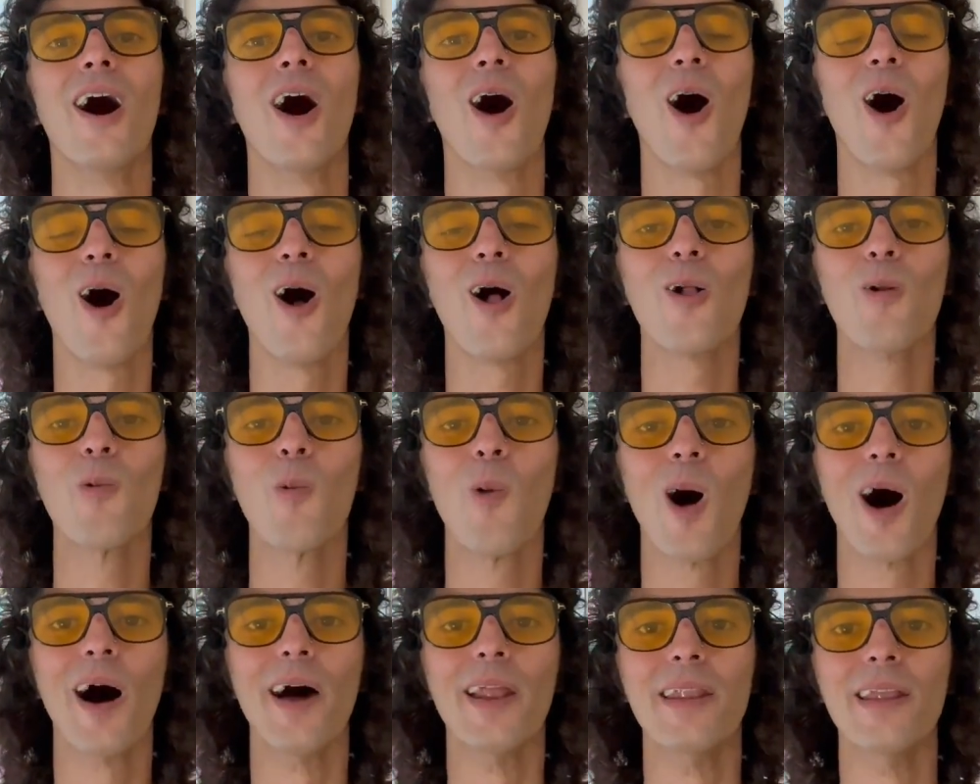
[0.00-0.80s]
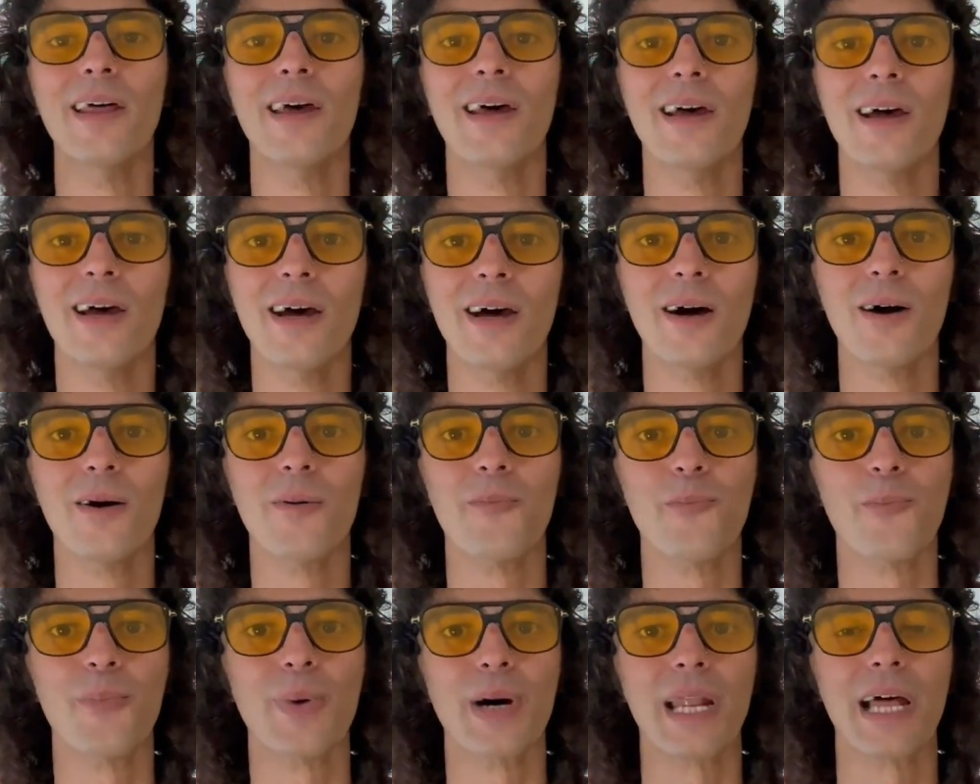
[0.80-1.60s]
all one,
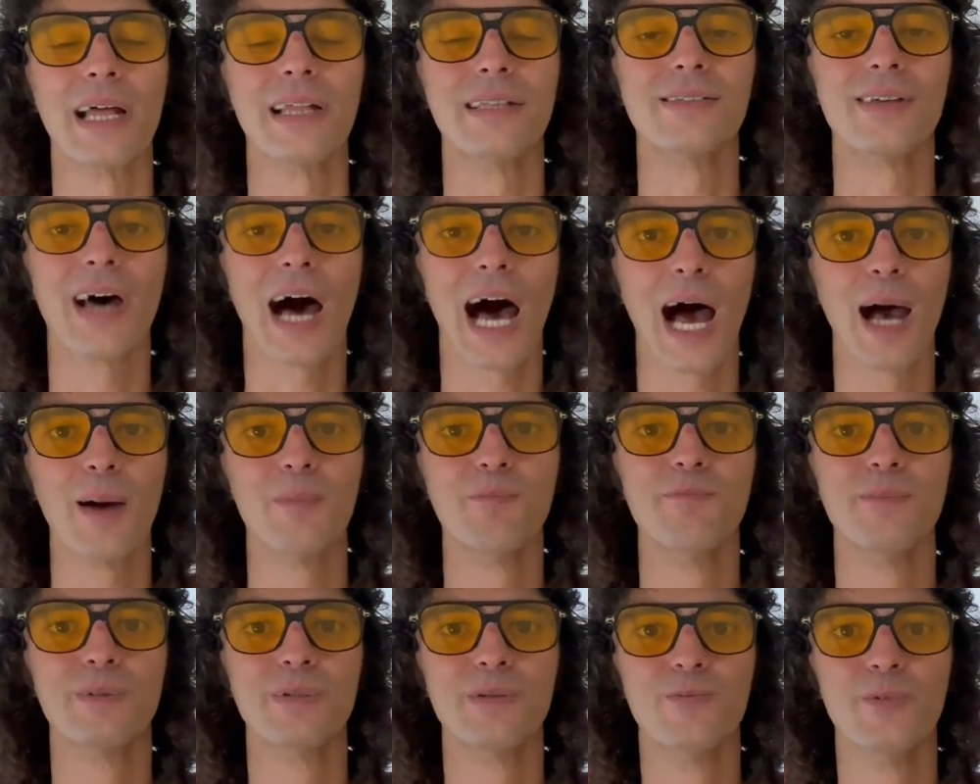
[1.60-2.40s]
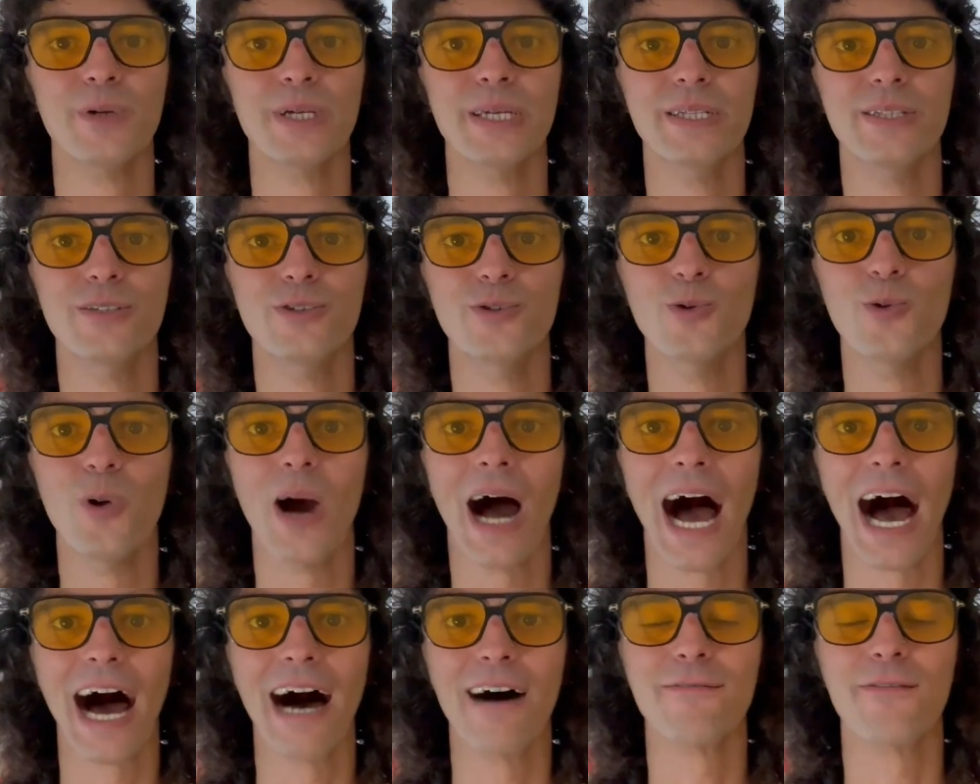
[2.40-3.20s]
but at times we do
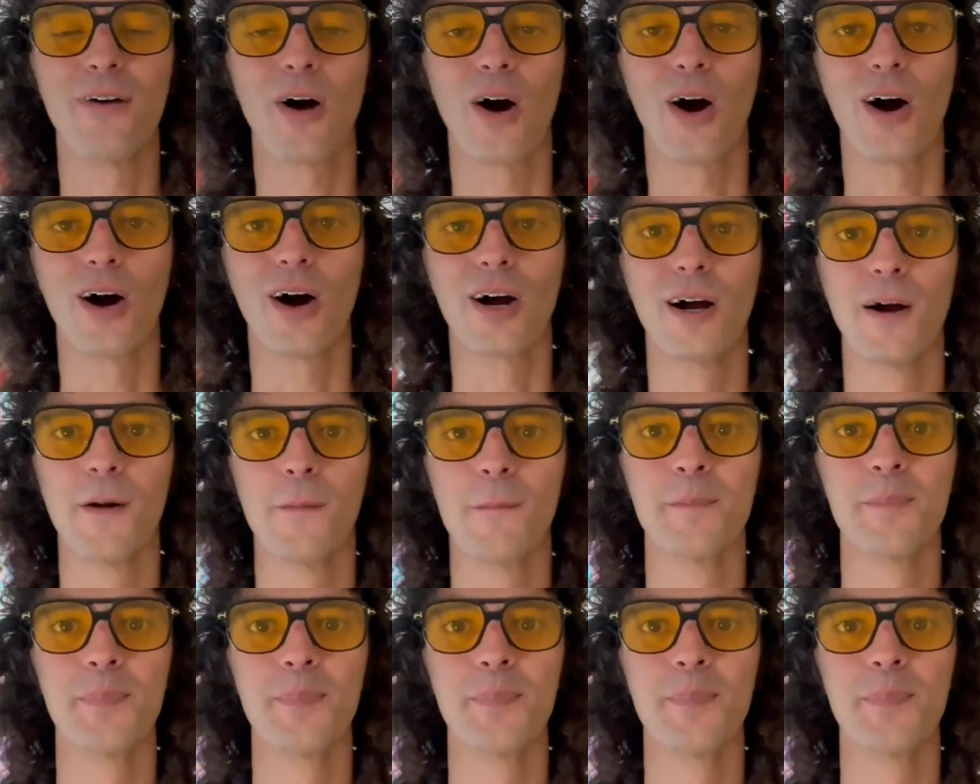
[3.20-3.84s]
have our,